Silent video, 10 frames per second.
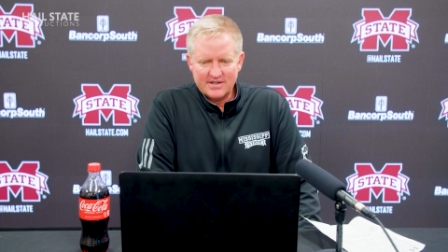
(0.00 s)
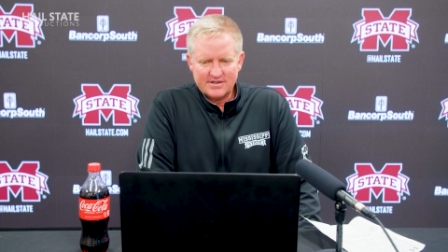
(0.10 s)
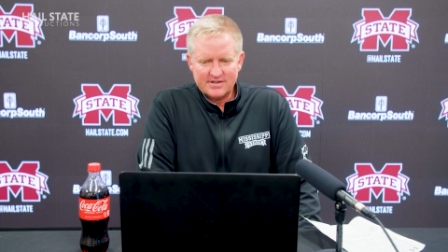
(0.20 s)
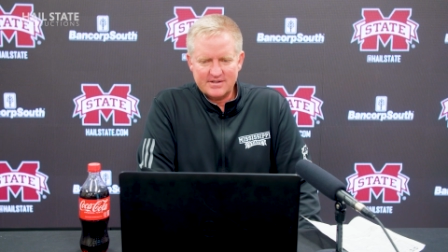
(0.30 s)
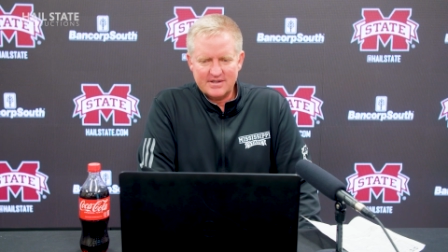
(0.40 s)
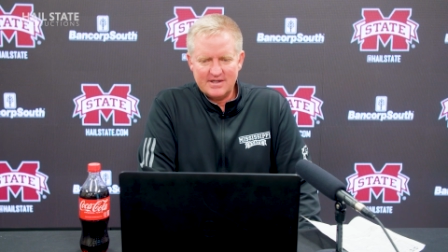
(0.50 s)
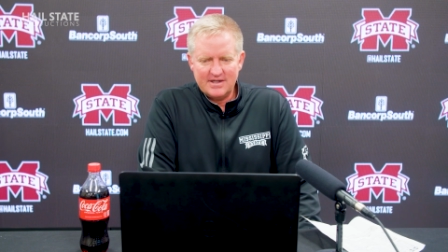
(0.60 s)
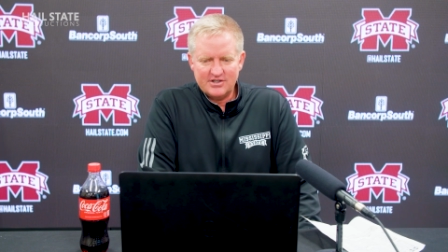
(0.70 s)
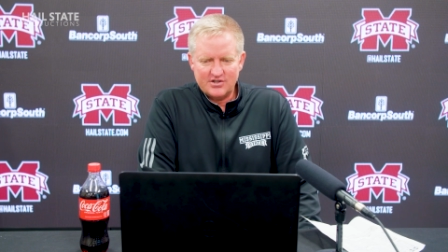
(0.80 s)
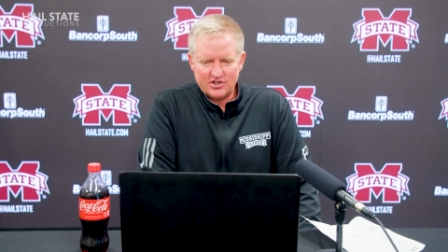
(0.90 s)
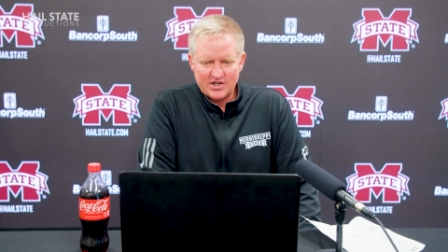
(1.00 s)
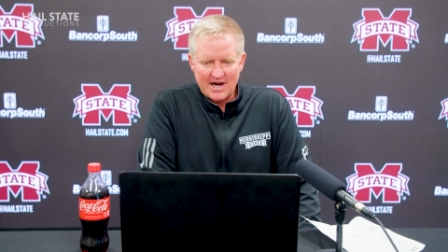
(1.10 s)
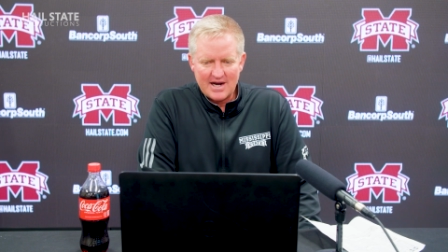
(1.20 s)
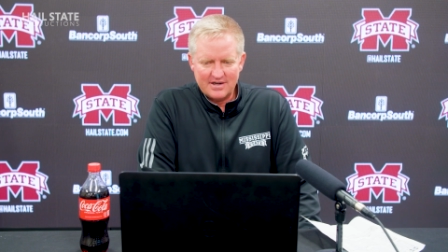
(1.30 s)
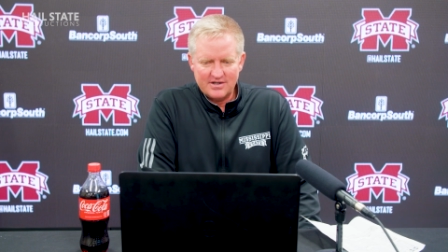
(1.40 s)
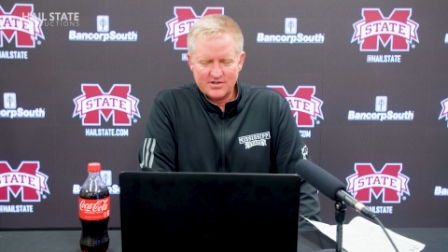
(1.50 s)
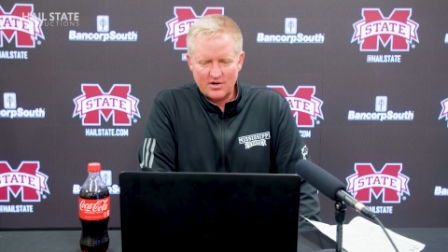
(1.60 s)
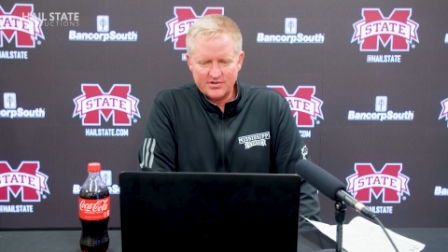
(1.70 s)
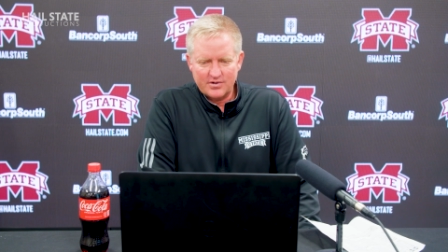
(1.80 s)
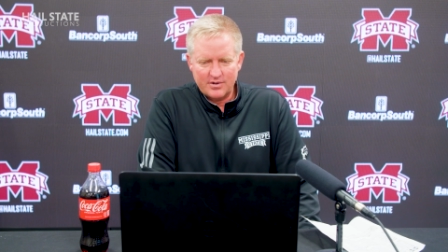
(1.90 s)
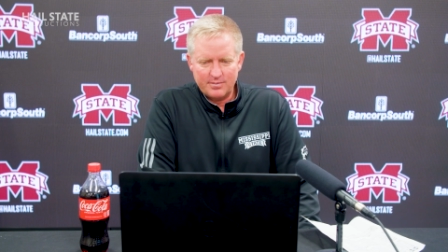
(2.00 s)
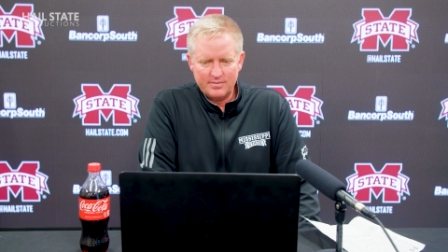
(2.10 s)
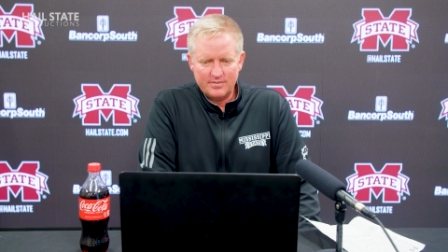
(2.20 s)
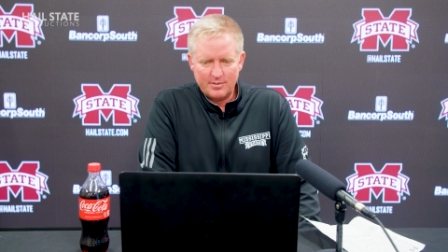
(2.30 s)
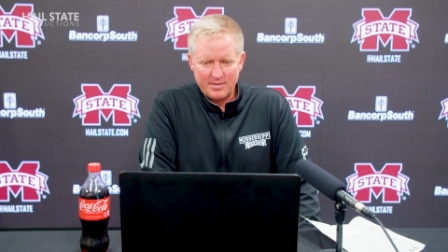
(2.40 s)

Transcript: It's the shot and it's also the